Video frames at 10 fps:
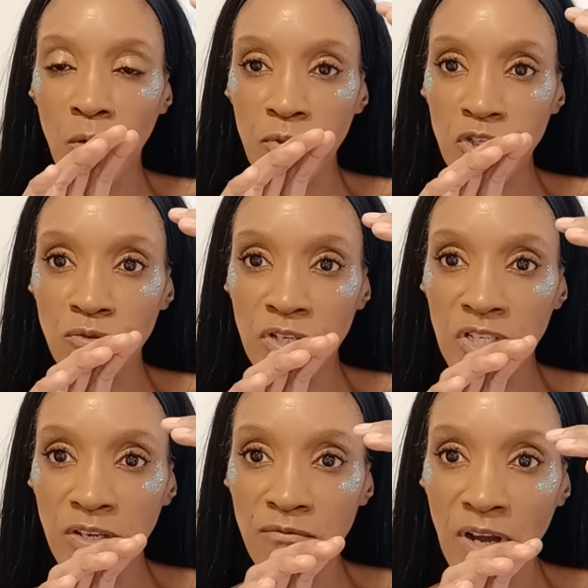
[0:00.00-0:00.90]

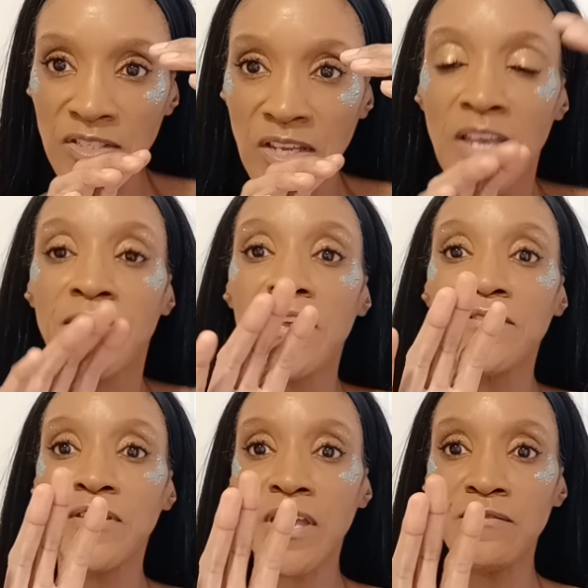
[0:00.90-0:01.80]
opportunity arises.
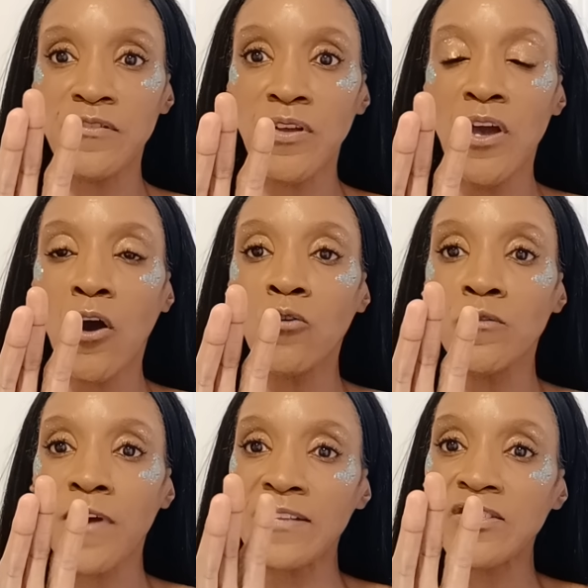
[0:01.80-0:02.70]
Then you get rid of them. Oh,
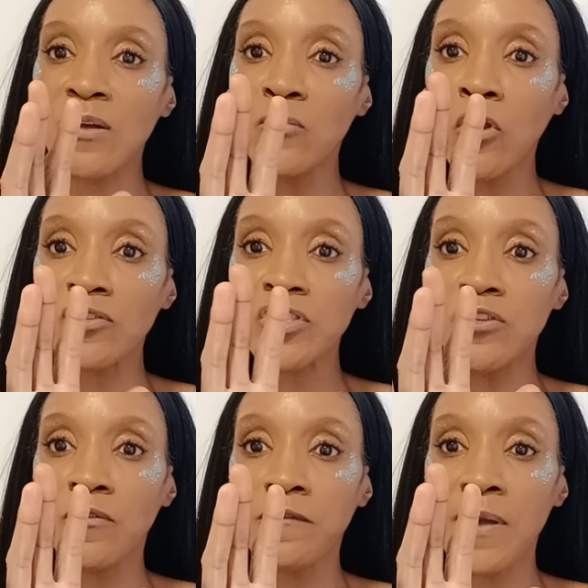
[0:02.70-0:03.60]
you've had some loss in
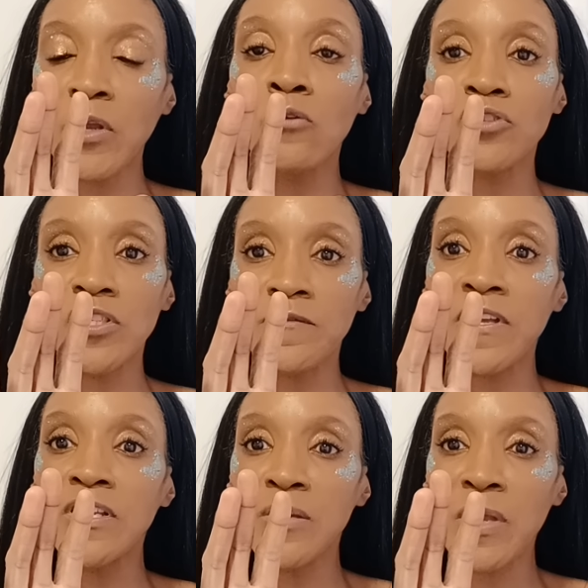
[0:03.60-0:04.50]
your family. Oh, she's
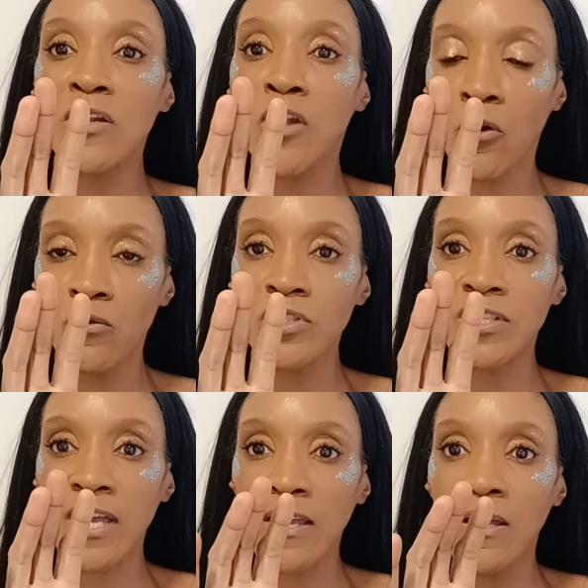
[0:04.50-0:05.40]
feeling a bit low
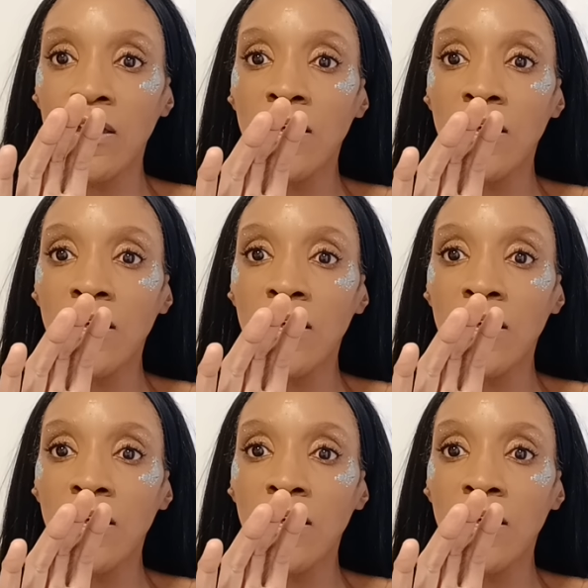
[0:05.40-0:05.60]
today.